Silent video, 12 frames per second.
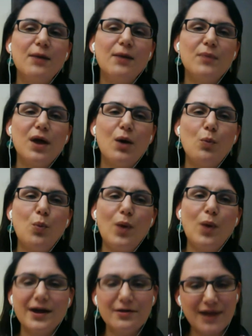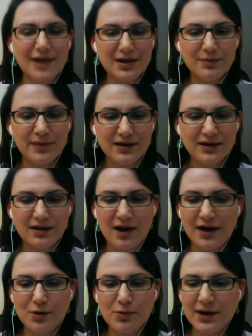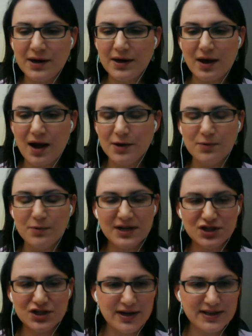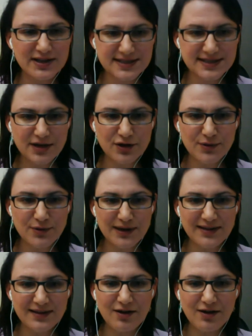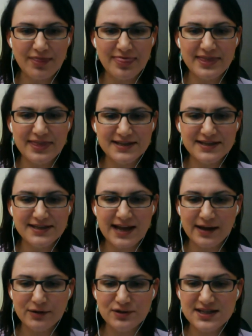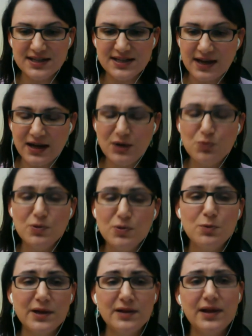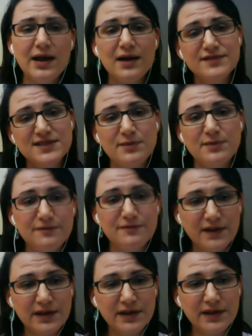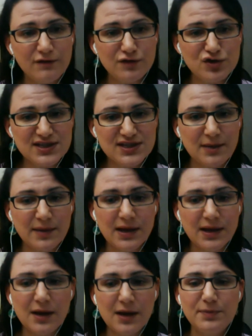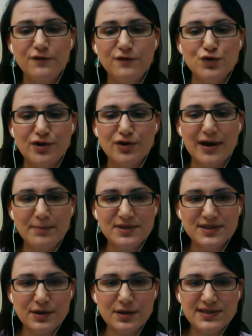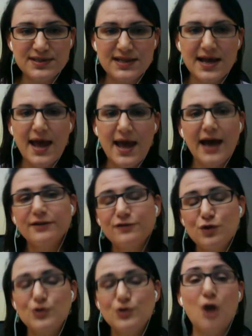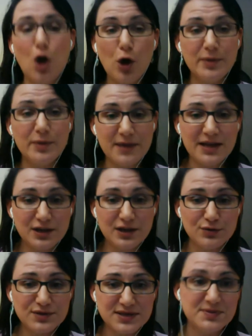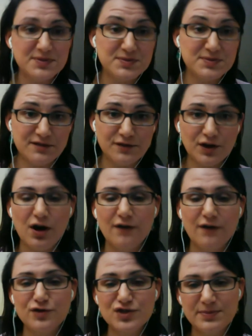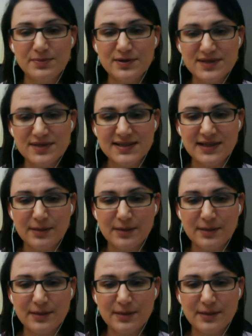what I recommend, I don't want to try and sell you anything on this Hangout tonight. We will have some affiliate offers coming up in future episodes, and of course I'll be making you some specific offers about Celebrity